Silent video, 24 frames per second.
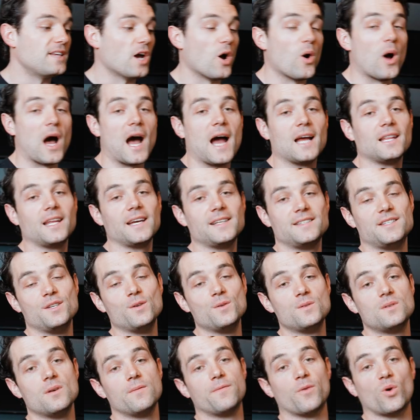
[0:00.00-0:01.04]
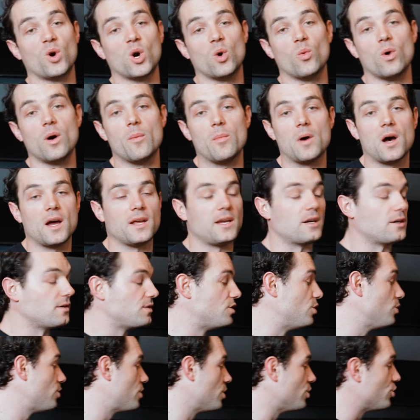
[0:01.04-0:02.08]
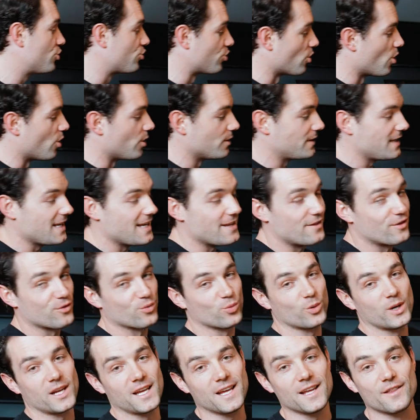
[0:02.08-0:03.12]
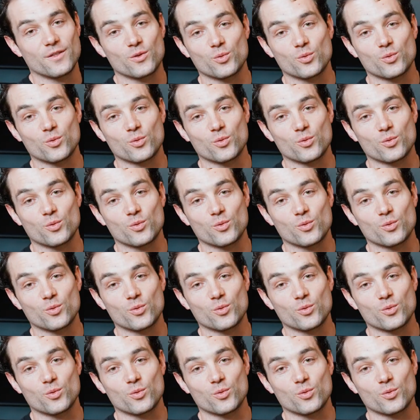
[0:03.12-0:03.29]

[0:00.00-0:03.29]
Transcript: so I like to use the four oh one bot here to control the three